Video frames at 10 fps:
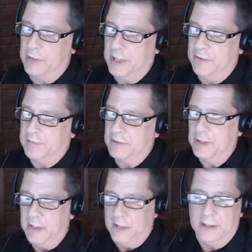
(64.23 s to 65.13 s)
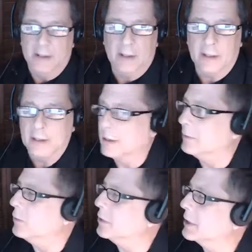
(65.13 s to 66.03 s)
after, and then
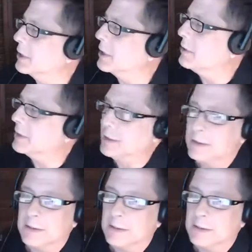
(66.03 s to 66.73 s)
we'll get going.